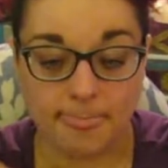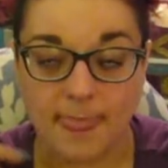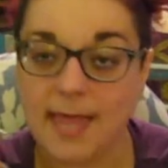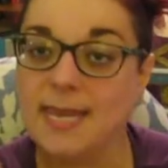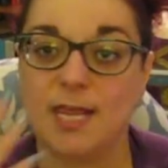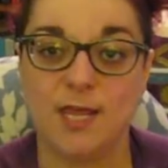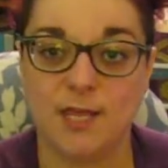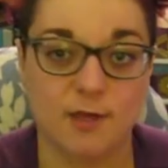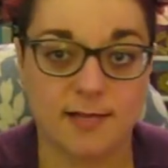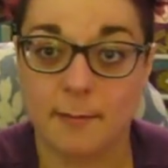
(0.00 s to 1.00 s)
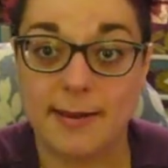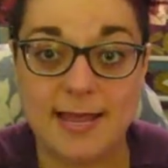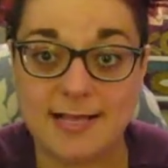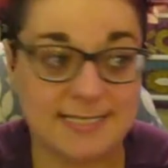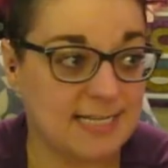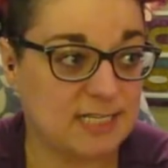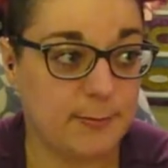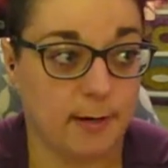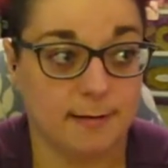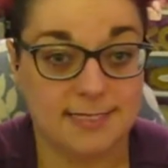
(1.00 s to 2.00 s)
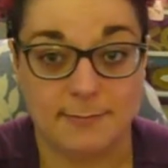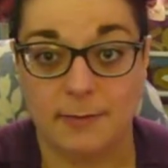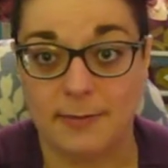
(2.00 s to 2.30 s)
and somebody else's experience might